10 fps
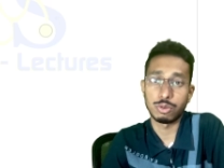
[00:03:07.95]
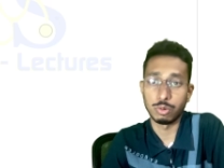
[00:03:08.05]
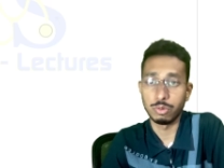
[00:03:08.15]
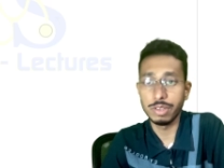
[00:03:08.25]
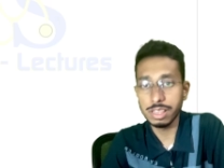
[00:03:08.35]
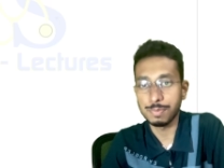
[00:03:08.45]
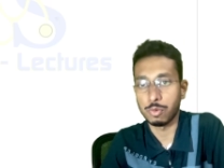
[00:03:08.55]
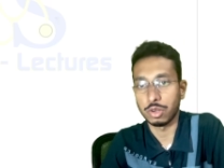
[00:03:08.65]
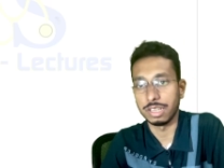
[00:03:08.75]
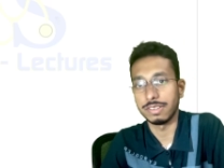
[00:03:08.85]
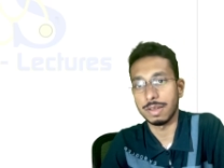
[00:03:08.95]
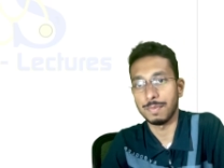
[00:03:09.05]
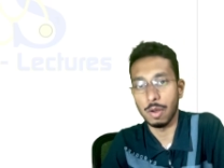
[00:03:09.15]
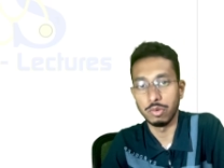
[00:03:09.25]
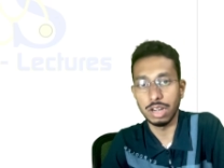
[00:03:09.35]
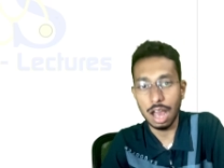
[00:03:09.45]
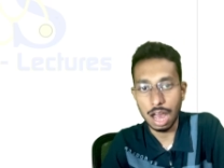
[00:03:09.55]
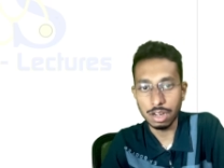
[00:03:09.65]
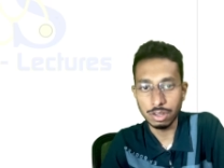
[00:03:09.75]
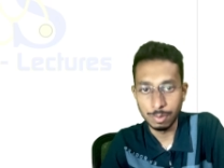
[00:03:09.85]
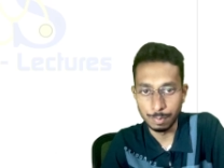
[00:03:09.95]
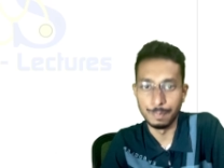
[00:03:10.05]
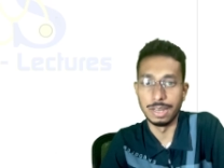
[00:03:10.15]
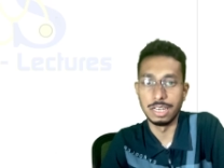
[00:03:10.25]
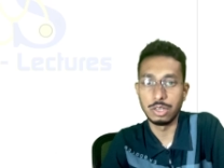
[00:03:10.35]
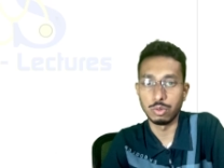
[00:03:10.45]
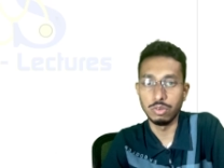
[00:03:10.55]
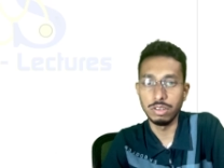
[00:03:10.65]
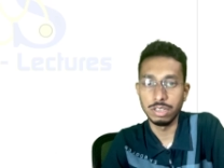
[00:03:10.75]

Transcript: through which proteins are bound are mainly two